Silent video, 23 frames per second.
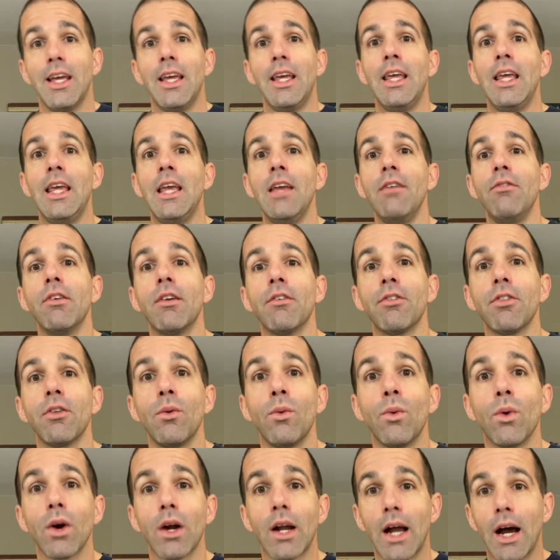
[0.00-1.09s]
even if the
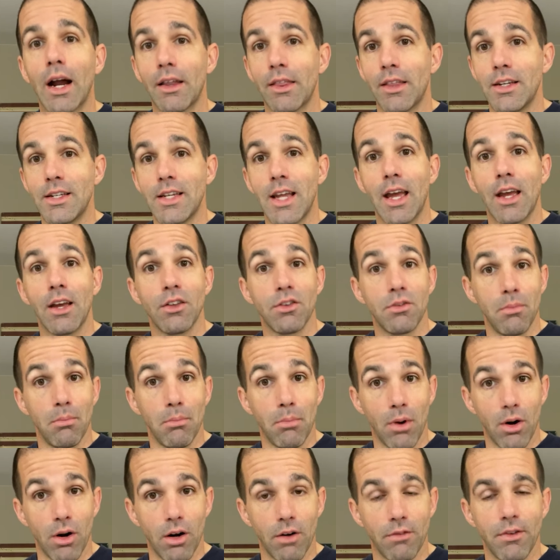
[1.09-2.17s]
workout of the day is
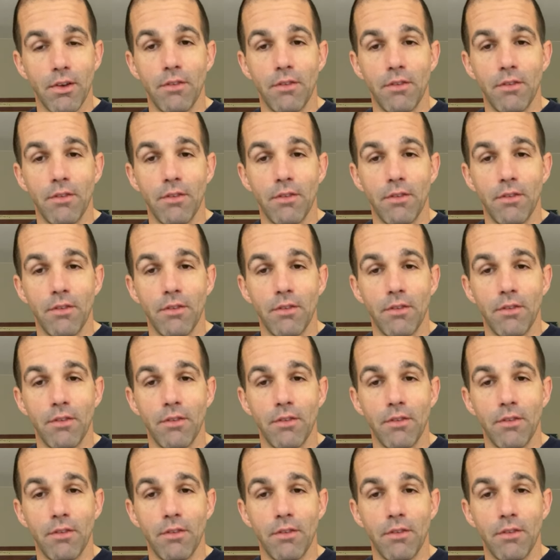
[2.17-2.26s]
Murph.